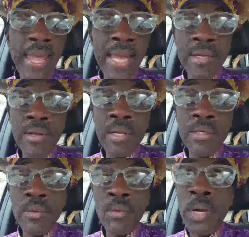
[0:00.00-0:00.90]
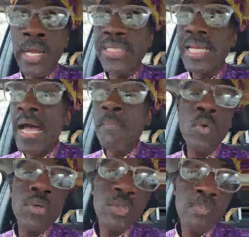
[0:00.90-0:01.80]
and the way that I'm
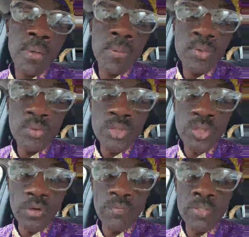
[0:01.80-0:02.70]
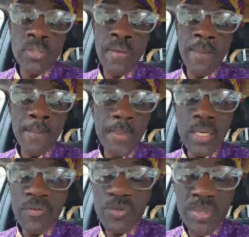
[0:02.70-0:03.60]
going to be able to service
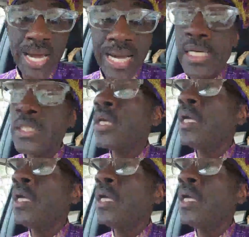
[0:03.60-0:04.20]
many of you guys,